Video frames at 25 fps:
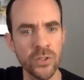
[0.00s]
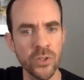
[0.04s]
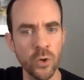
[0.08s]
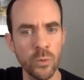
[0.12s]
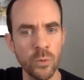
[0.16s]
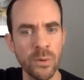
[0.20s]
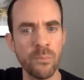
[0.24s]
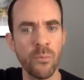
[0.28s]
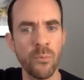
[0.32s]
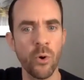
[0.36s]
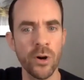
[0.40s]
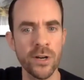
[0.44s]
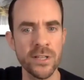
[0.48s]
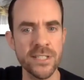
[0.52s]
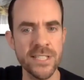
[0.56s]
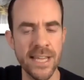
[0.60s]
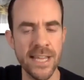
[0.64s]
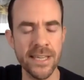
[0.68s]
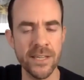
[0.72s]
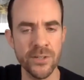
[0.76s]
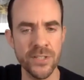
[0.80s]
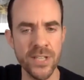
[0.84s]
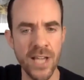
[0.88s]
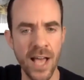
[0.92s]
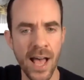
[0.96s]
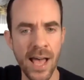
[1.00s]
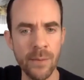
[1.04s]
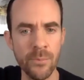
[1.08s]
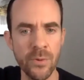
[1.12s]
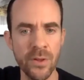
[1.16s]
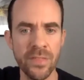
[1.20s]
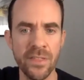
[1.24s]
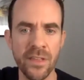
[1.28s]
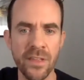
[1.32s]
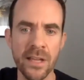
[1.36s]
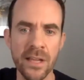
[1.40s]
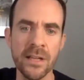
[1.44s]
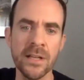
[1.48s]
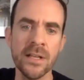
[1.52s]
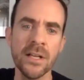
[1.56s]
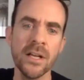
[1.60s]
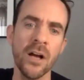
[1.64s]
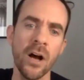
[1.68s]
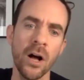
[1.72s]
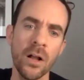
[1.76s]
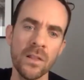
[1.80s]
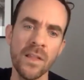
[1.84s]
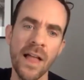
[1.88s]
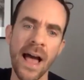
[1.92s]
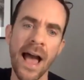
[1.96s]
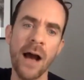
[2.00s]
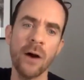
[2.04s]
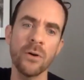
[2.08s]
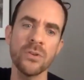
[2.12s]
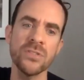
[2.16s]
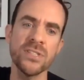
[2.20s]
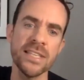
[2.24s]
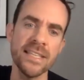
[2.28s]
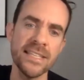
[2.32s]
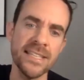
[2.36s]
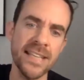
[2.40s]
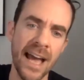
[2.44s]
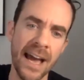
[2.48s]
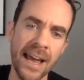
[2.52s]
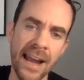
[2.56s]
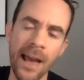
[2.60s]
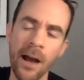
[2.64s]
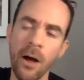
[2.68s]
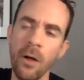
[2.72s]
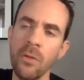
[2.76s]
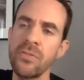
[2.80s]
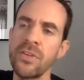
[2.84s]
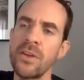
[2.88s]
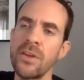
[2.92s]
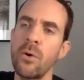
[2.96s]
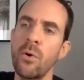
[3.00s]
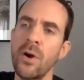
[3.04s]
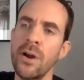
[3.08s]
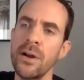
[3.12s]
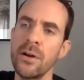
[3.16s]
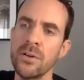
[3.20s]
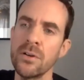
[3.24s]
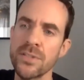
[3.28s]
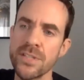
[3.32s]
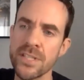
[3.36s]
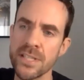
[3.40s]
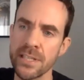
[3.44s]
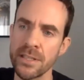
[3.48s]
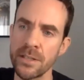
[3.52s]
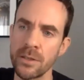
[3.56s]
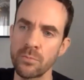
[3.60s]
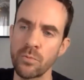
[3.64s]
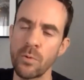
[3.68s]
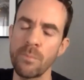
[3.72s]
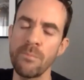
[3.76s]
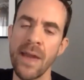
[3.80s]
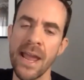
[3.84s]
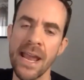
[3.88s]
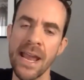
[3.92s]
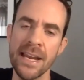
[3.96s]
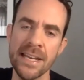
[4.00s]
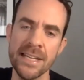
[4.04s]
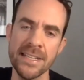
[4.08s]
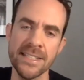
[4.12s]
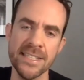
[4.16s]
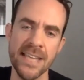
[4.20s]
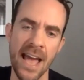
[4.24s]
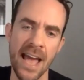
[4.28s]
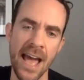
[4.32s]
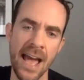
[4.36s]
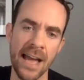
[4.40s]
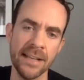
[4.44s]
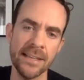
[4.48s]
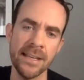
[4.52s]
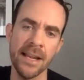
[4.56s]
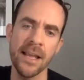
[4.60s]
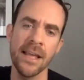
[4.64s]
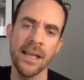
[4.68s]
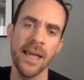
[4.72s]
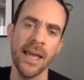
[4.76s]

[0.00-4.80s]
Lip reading: a little bit more and take your time with it allows these kind of healthy oils to remain intact